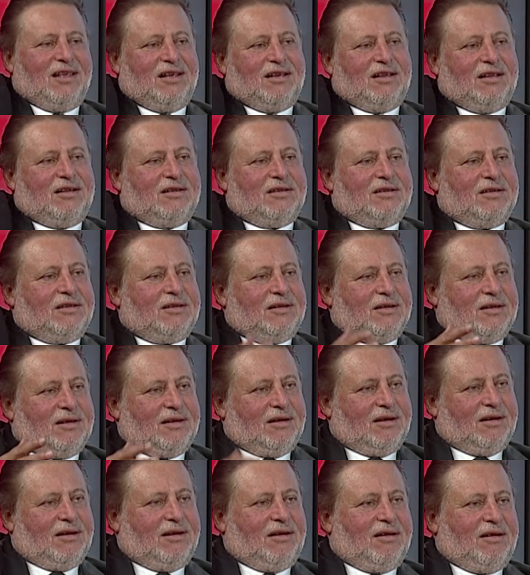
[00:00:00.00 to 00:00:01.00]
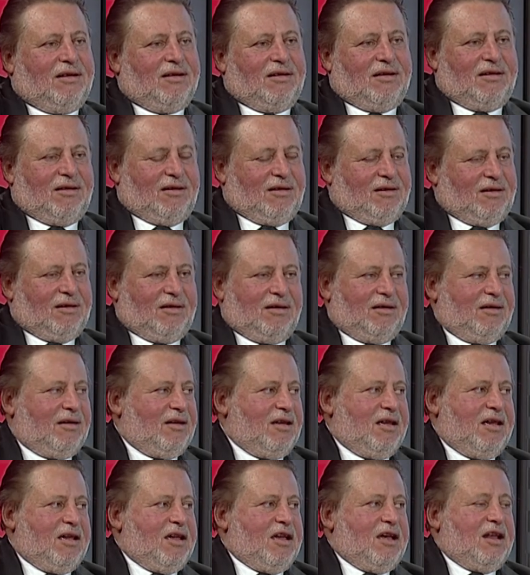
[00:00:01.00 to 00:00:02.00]
take us uh,
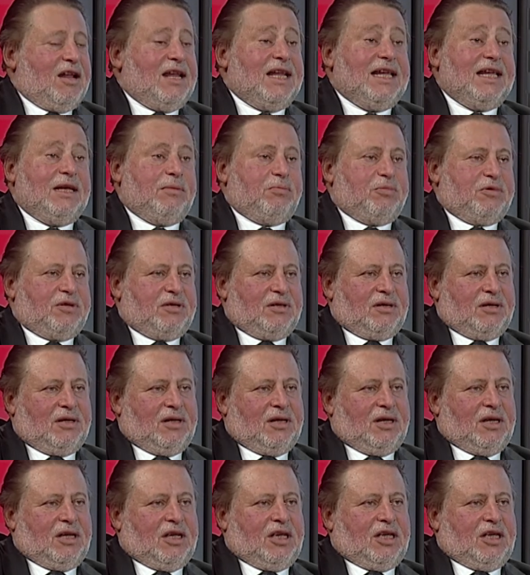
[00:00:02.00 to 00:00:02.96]
leaps,